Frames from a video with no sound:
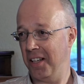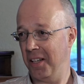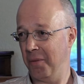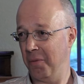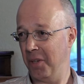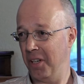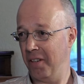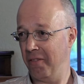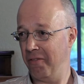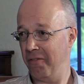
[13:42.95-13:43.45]
And
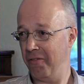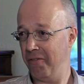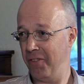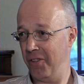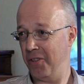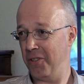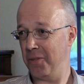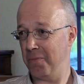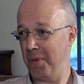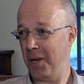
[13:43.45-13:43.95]
when I
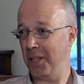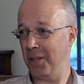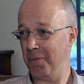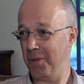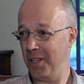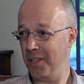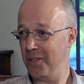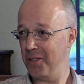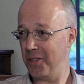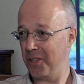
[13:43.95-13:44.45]
first met them
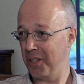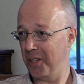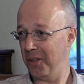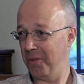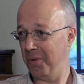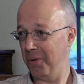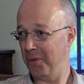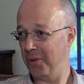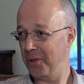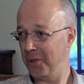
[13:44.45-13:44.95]
years ago,
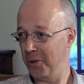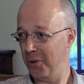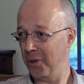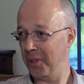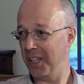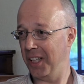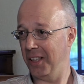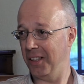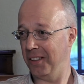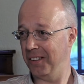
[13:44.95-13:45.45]
we were
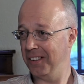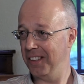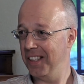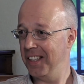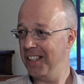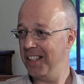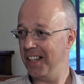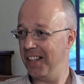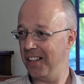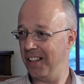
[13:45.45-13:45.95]
talking
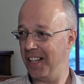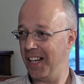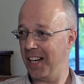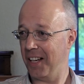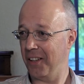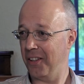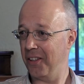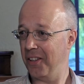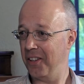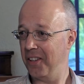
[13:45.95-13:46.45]
at
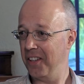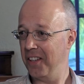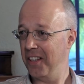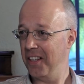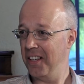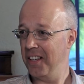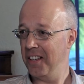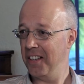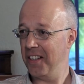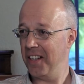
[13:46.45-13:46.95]
length,
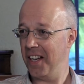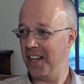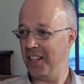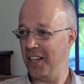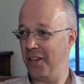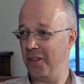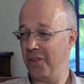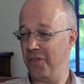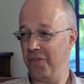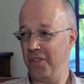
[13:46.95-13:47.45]
and
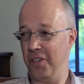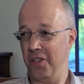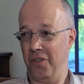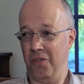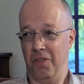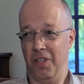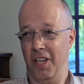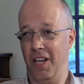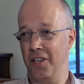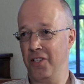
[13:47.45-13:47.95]

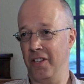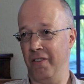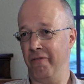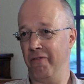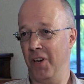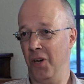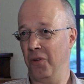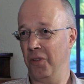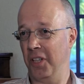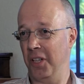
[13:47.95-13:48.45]
they actually
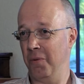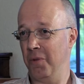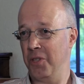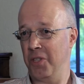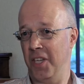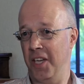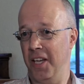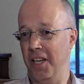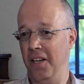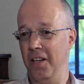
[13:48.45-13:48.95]
felt that it was
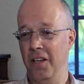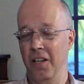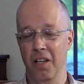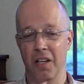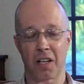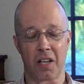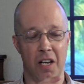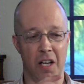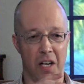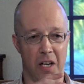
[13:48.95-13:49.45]
their
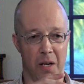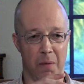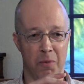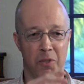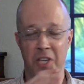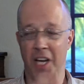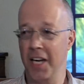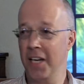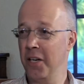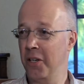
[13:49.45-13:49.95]

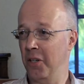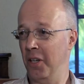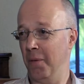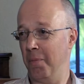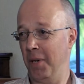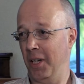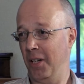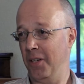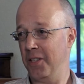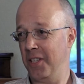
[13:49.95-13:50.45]
technical
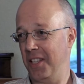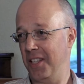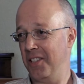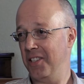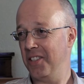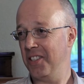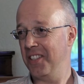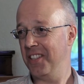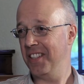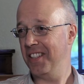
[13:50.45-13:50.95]

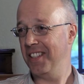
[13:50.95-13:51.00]
abilities,